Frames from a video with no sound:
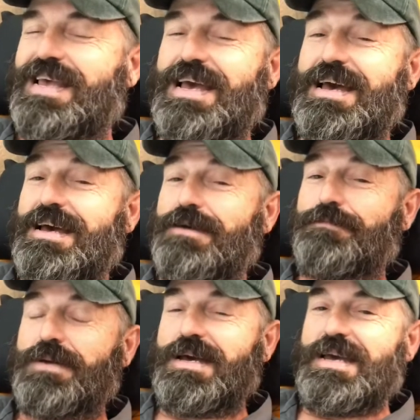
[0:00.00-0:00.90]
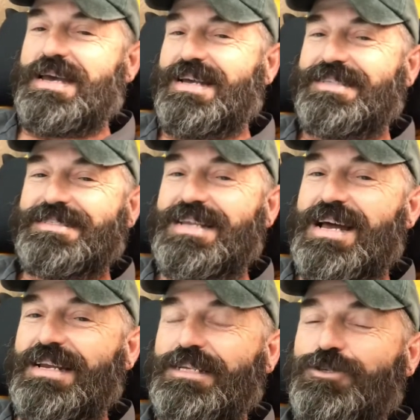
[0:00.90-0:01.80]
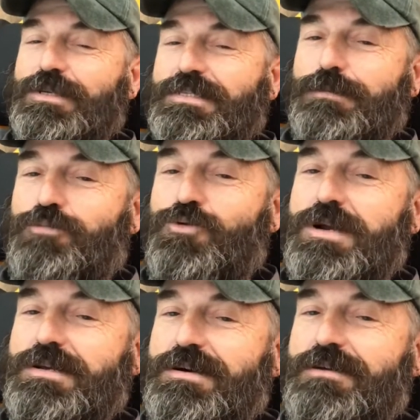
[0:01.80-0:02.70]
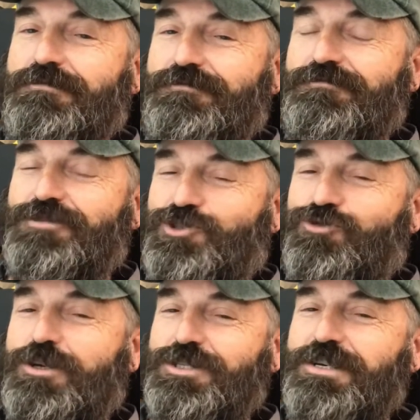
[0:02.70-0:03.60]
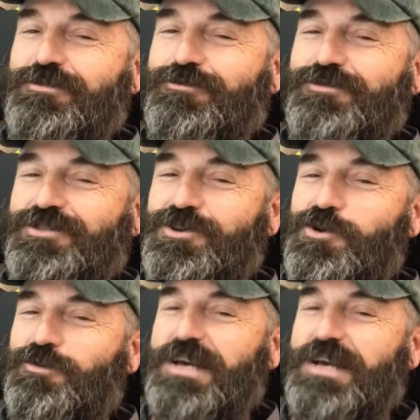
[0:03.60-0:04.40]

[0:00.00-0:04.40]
It's not an issue. It's the point of trudging through snow.